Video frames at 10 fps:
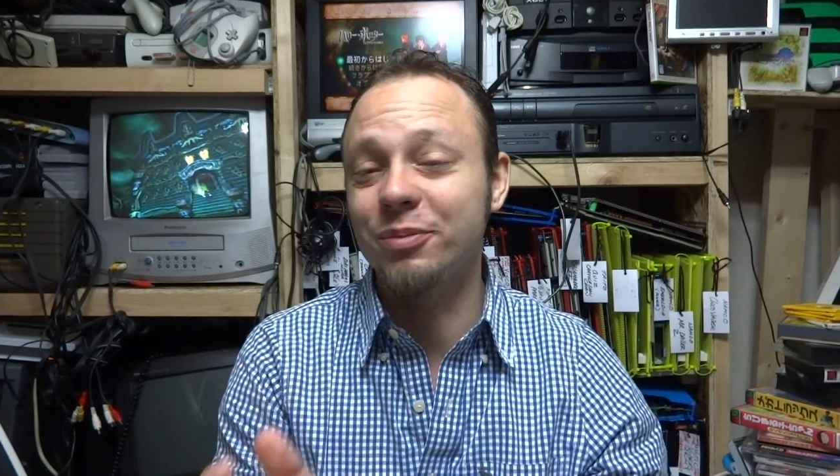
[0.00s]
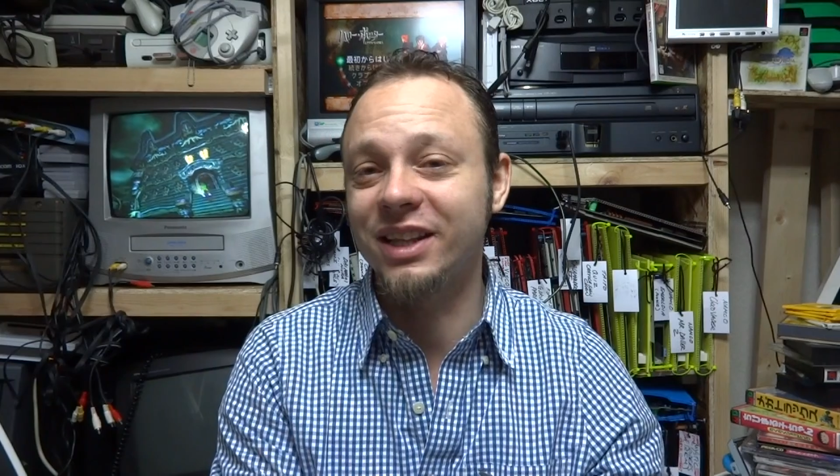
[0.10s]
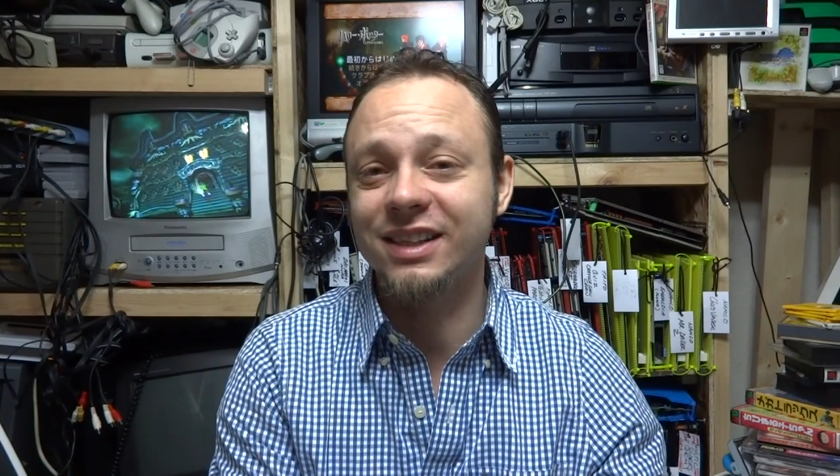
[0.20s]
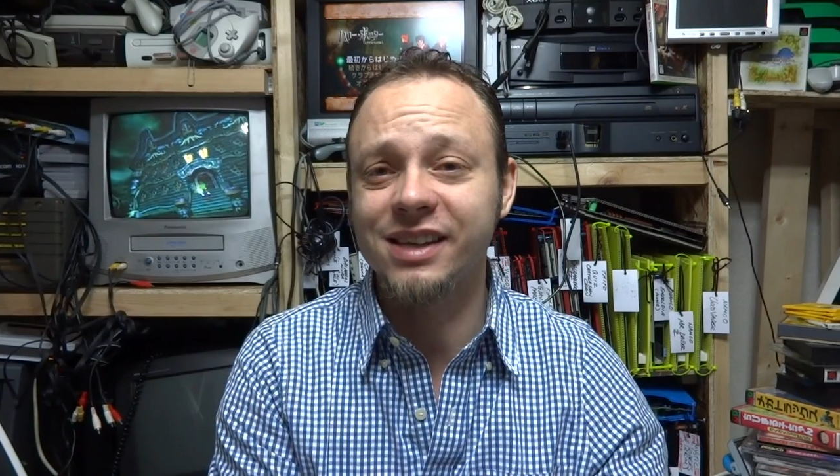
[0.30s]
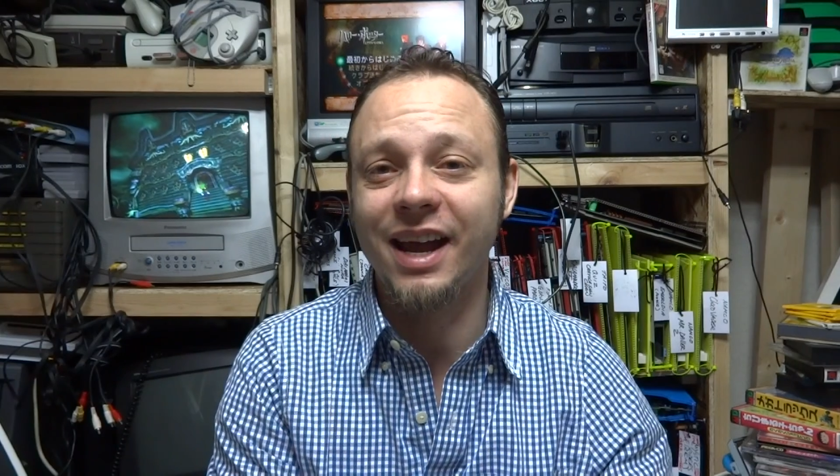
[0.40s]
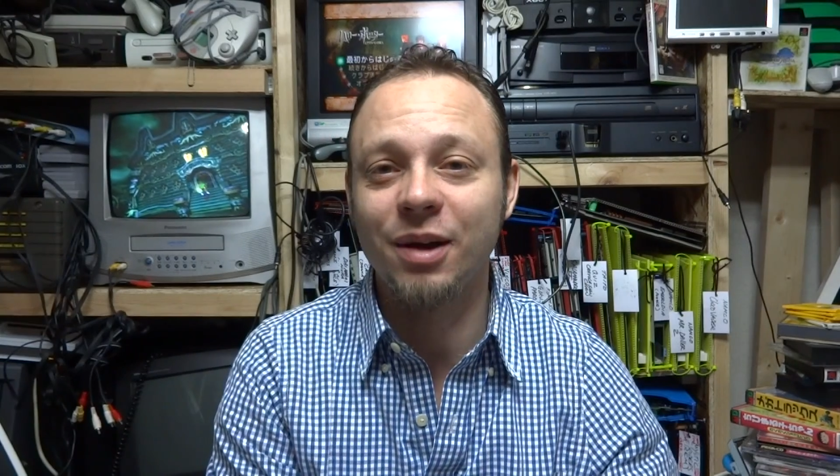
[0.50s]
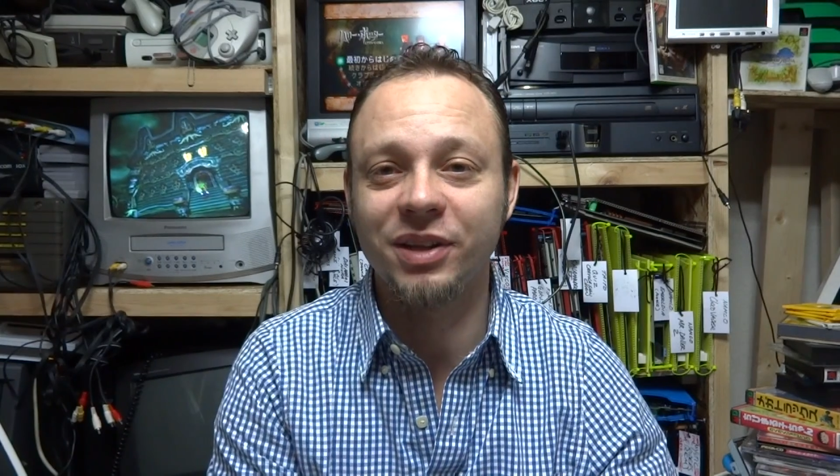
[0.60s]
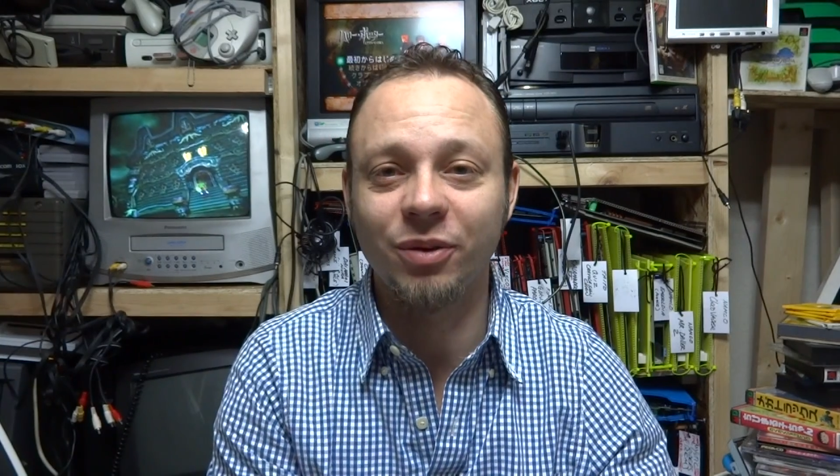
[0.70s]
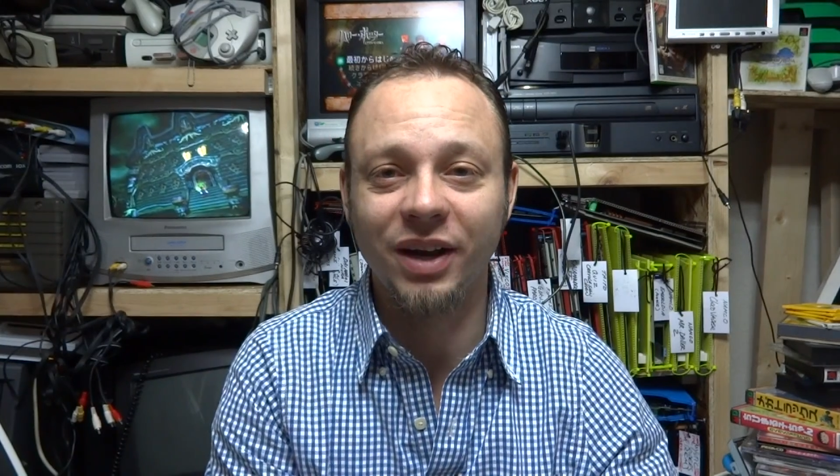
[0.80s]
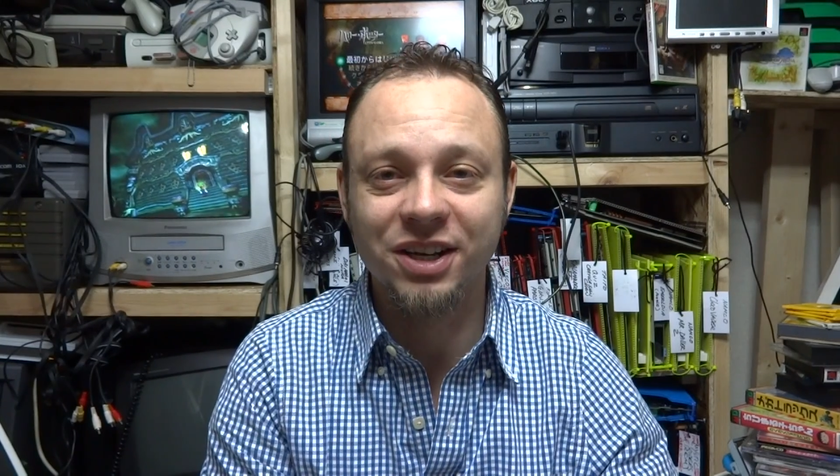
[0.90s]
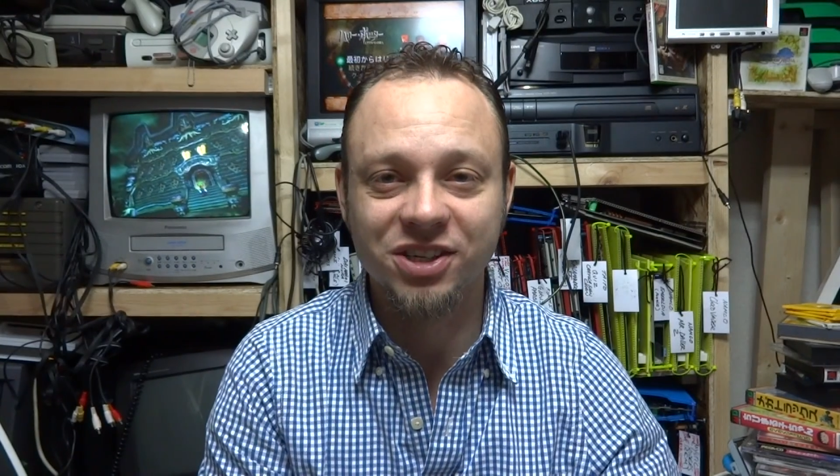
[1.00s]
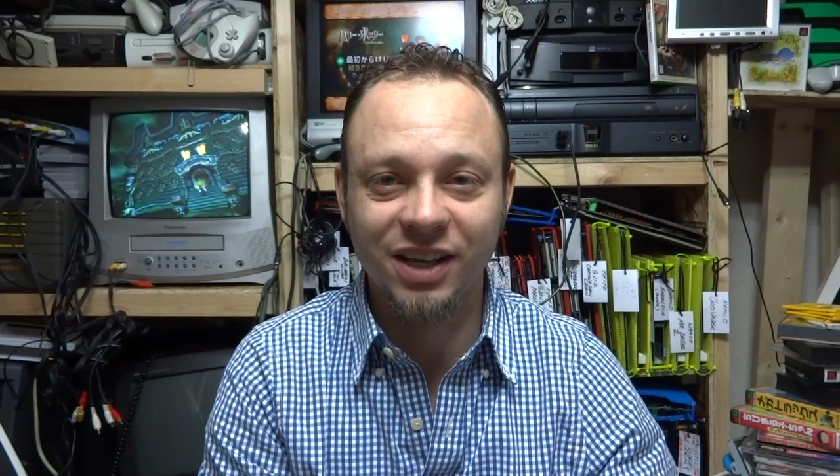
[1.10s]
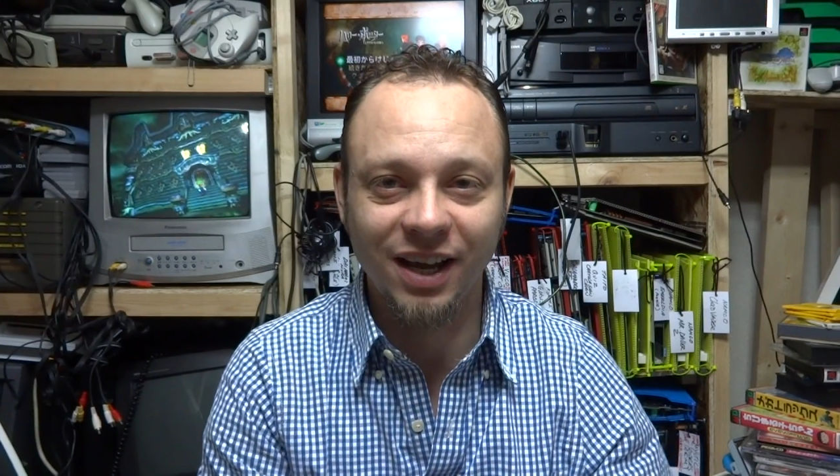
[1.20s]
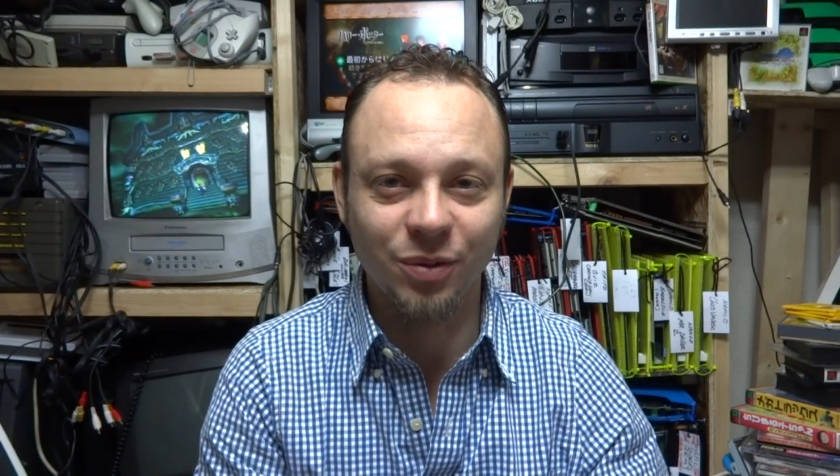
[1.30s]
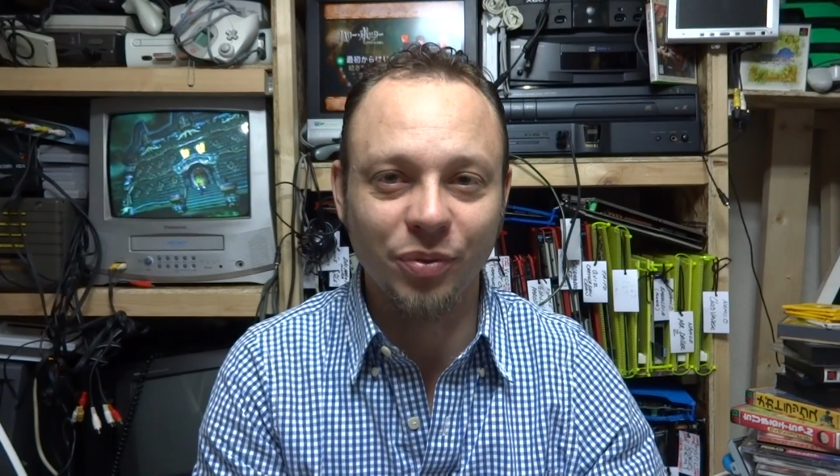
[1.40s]
I mean, that's a habit that we actually
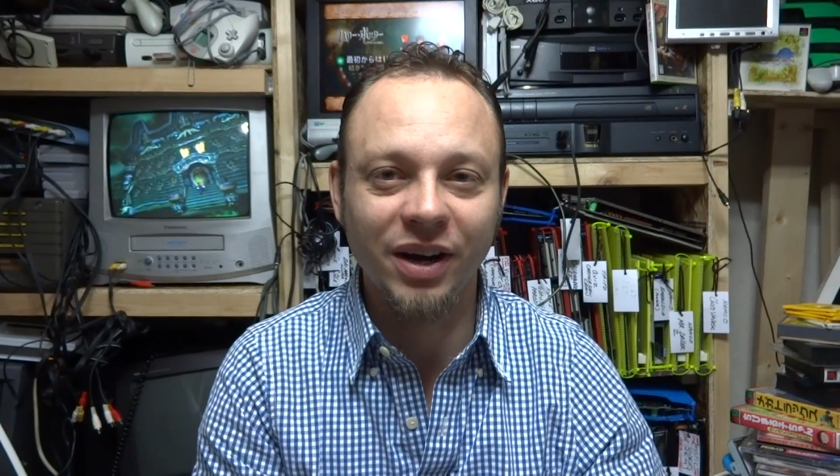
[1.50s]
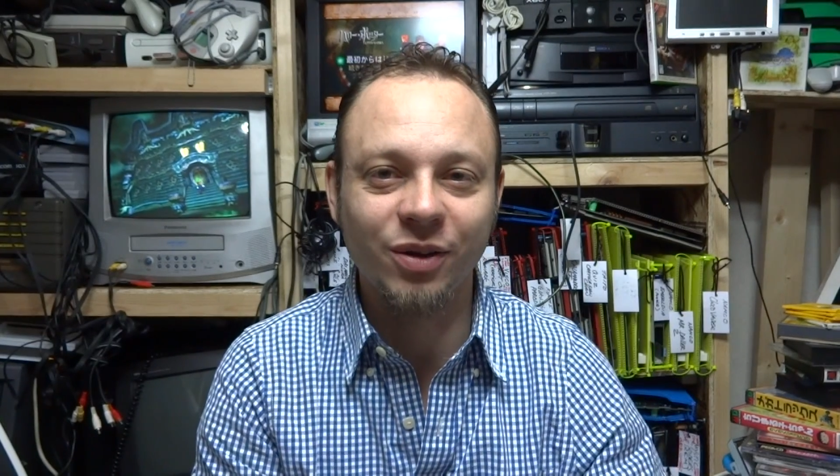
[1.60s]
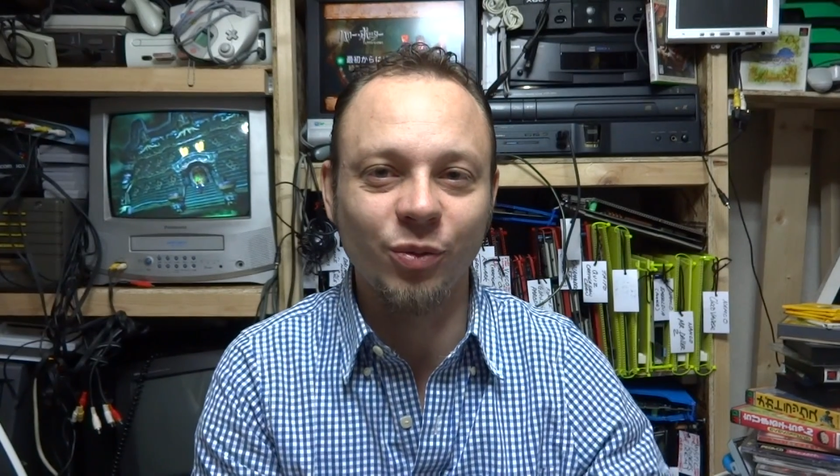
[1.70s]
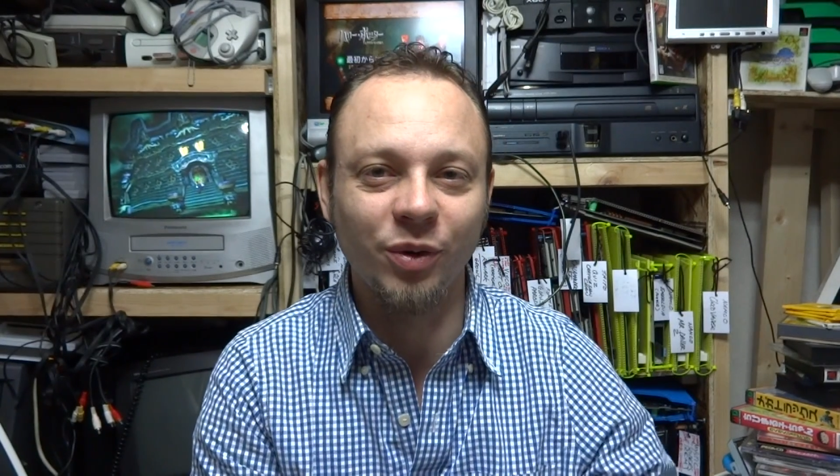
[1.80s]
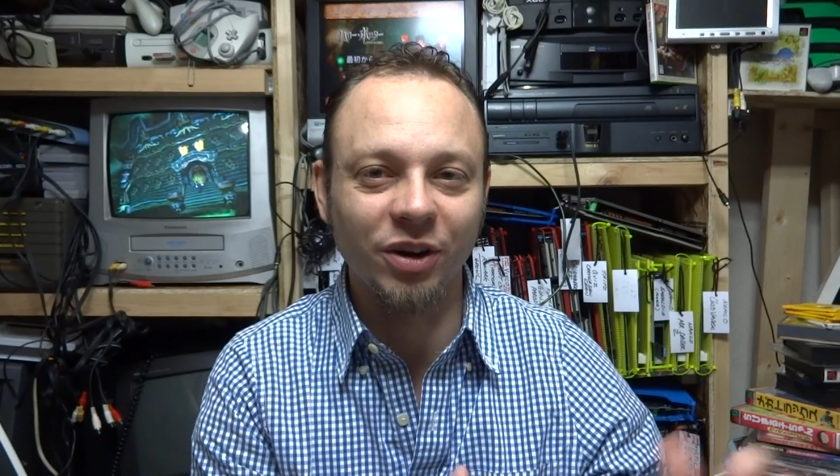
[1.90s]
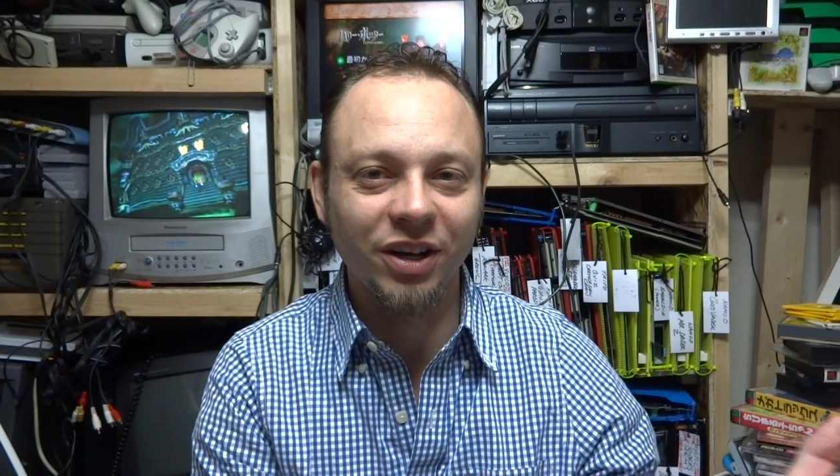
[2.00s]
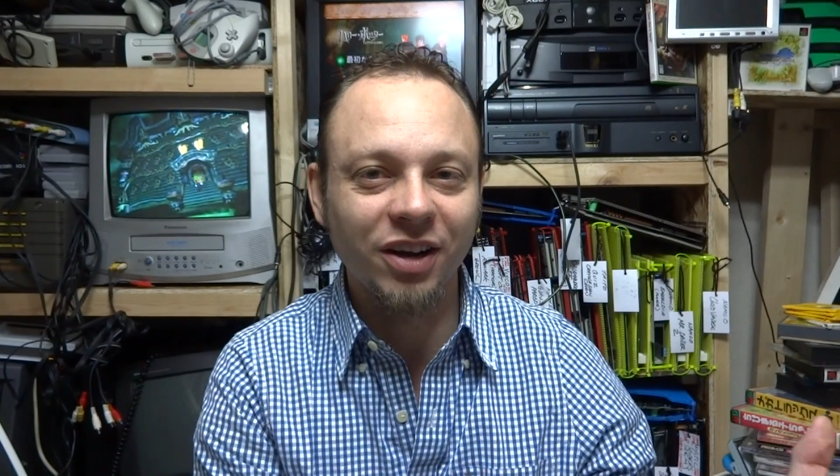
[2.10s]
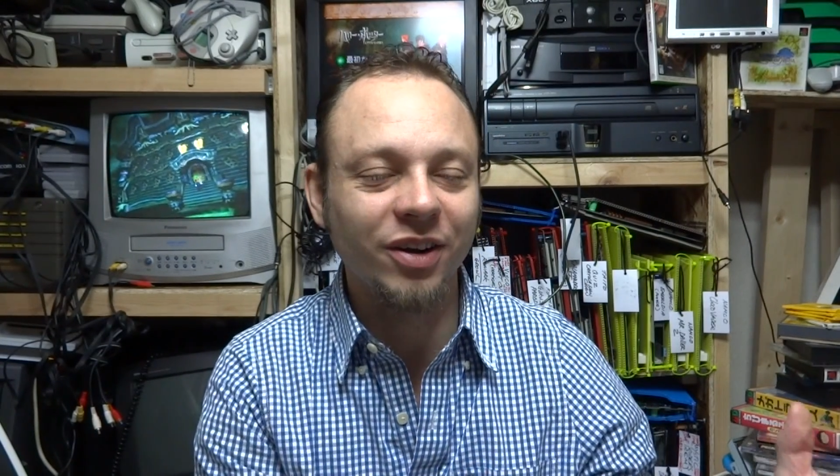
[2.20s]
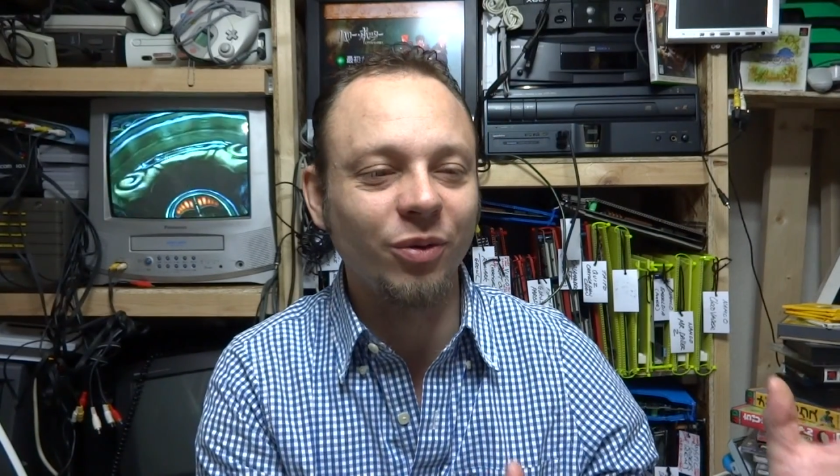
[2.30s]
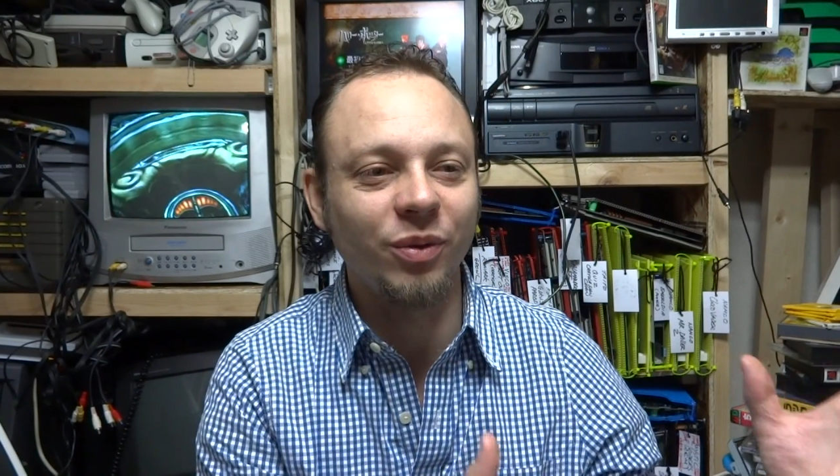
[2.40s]
had to break when we were younger,